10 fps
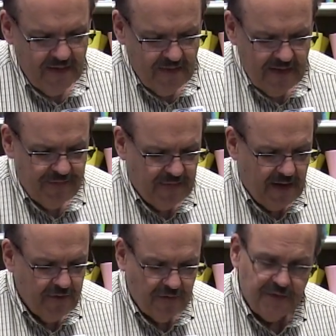These
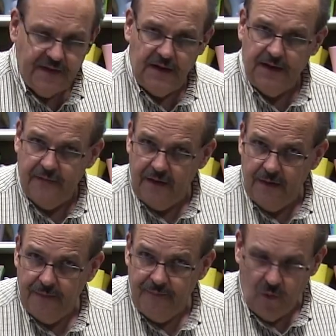flowers are still
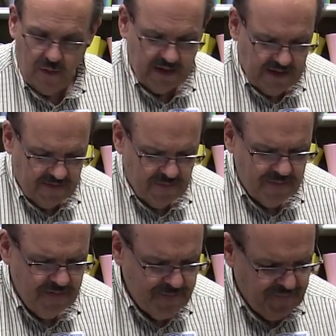living
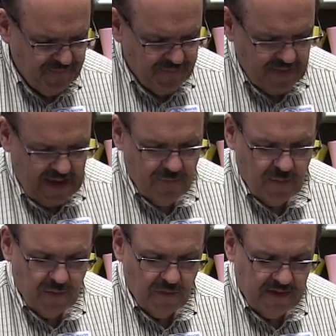organisms, and
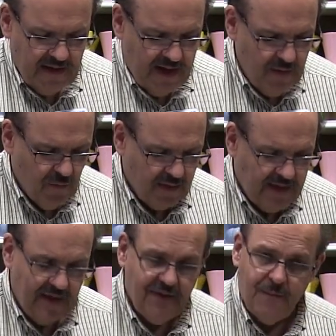when we're done we'll
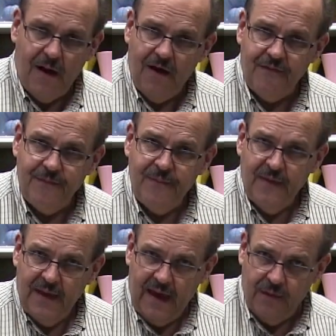cut them off
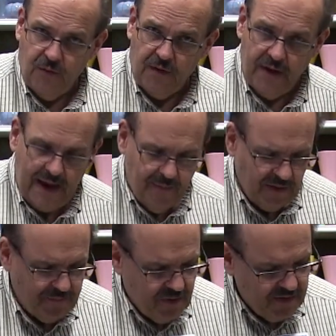and we're
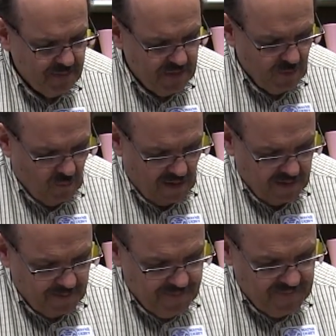able to put them in
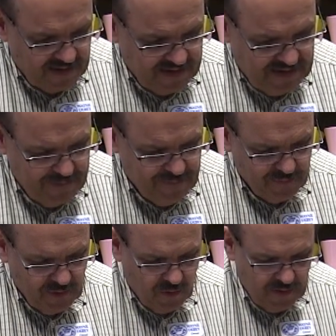water and keep
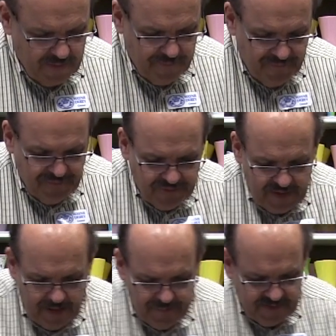them going
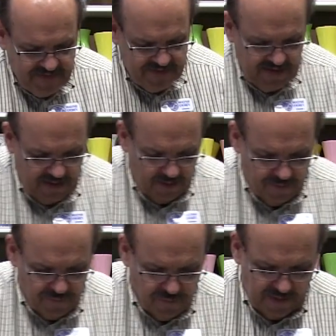up
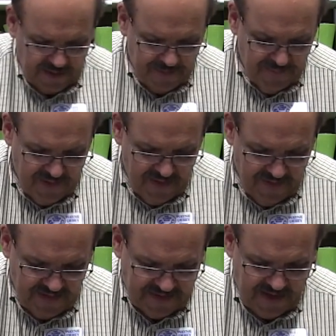until really
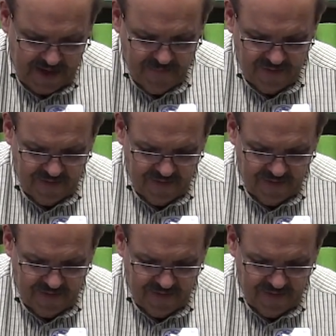the time of